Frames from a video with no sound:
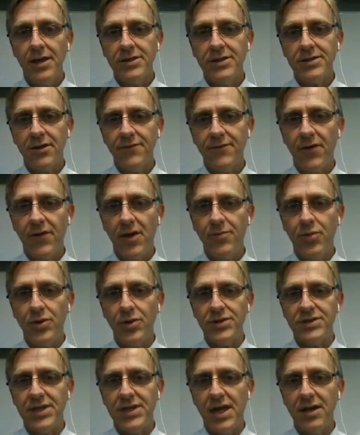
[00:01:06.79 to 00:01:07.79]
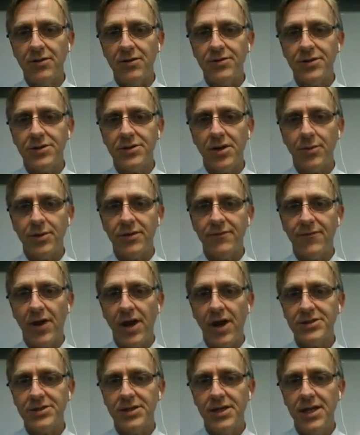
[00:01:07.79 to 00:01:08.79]
So if I put z on the top of the
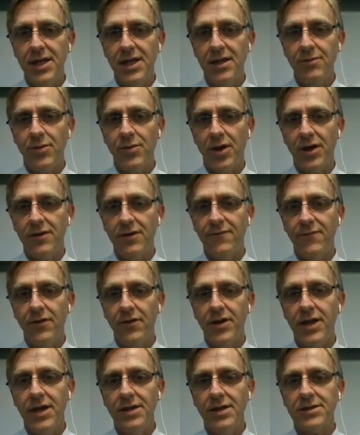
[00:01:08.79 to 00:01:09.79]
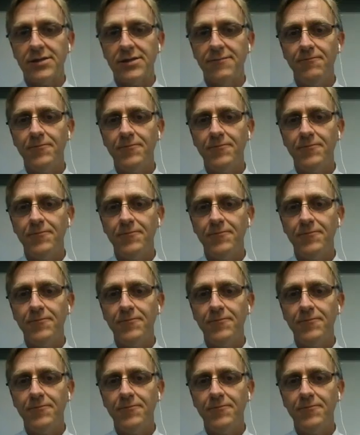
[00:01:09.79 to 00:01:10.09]
fraction here by inverting it,